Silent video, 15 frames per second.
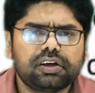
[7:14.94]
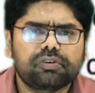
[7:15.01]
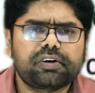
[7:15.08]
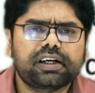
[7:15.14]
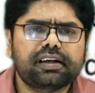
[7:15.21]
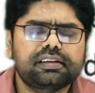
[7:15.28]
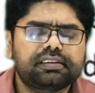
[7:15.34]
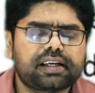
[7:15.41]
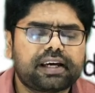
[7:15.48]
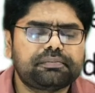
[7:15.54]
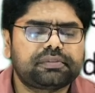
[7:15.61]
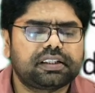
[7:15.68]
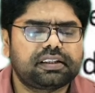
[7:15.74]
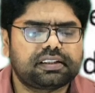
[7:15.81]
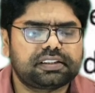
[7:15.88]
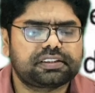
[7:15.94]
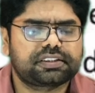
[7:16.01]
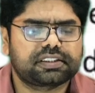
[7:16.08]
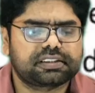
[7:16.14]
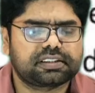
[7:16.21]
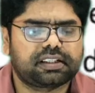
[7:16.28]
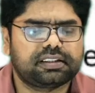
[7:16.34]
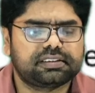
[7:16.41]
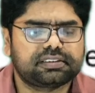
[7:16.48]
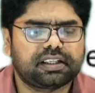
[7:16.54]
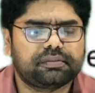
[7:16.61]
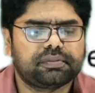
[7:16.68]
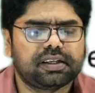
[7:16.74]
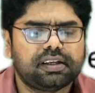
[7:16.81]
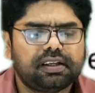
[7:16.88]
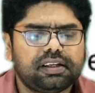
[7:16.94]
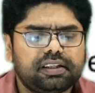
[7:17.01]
Now, what are type 3 restriction enzyme?